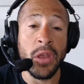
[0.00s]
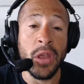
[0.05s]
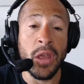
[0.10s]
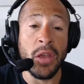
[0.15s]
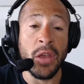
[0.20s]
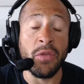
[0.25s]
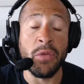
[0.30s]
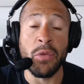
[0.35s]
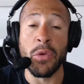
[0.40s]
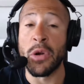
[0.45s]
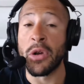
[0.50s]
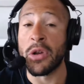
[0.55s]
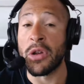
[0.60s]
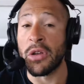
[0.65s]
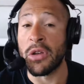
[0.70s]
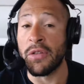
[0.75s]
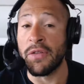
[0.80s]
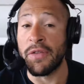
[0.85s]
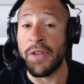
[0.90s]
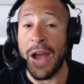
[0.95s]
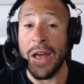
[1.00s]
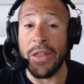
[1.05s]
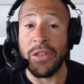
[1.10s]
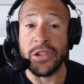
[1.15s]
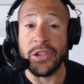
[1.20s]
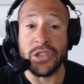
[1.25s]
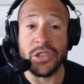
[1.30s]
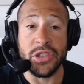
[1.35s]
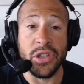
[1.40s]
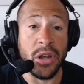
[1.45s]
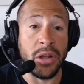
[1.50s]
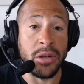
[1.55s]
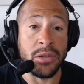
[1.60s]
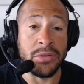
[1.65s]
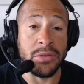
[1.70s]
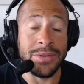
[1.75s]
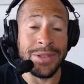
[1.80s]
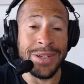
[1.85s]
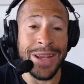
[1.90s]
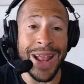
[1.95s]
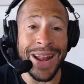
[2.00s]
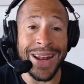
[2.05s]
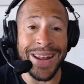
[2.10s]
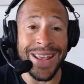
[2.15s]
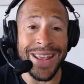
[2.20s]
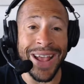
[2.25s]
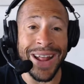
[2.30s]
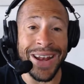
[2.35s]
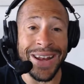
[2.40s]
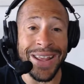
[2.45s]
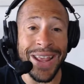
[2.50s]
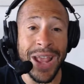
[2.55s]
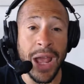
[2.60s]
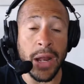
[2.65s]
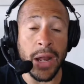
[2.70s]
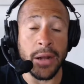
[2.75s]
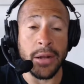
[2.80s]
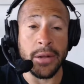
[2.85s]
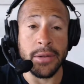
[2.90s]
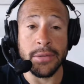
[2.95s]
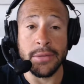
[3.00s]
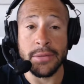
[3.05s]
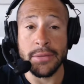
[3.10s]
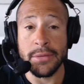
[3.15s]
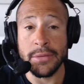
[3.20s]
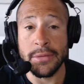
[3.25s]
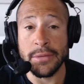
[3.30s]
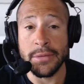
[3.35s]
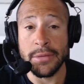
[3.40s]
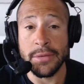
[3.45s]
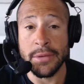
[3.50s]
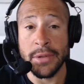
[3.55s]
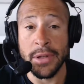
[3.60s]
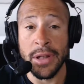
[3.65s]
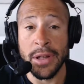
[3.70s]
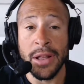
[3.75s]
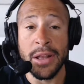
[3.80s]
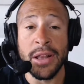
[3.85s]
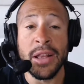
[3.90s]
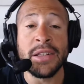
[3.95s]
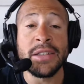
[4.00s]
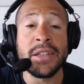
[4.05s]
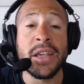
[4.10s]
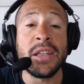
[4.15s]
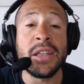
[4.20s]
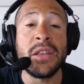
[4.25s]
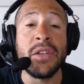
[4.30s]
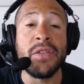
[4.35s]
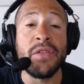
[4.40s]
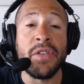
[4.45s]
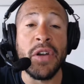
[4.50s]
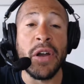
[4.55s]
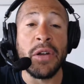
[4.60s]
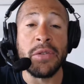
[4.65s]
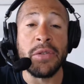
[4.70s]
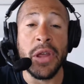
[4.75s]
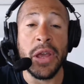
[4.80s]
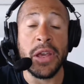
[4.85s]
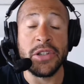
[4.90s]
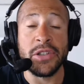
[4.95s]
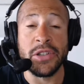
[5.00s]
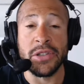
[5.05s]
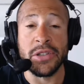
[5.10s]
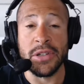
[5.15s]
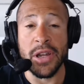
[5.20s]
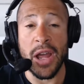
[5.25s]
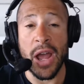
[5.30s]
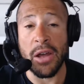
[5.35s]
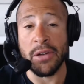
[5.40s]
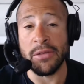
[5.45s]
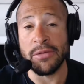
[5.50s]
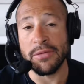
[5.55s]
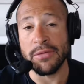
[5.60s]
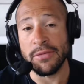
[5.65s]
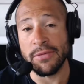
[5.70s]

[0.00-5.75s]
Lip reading: if we're a good father, son, yada, yada, yada. Let's get the foundation down.